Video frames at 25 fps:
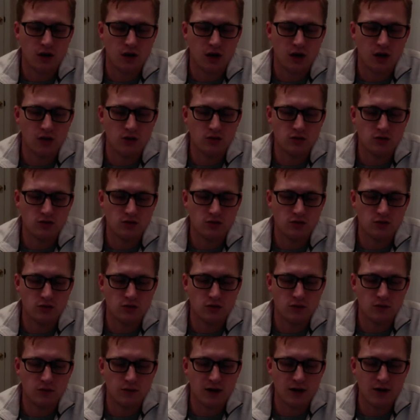And you
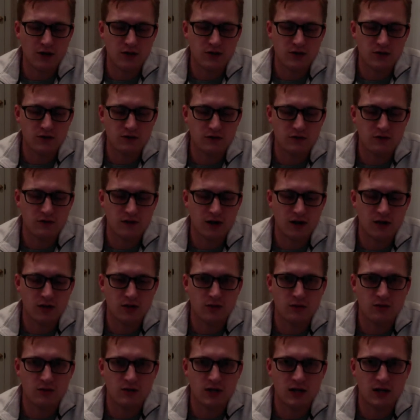remind yourself of that and
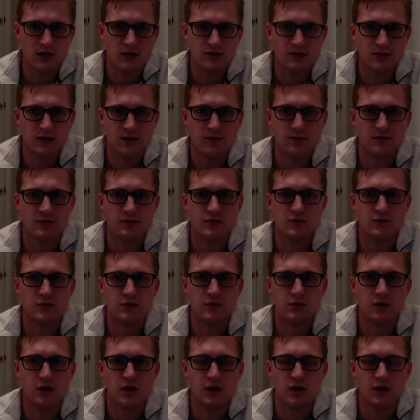you take steps to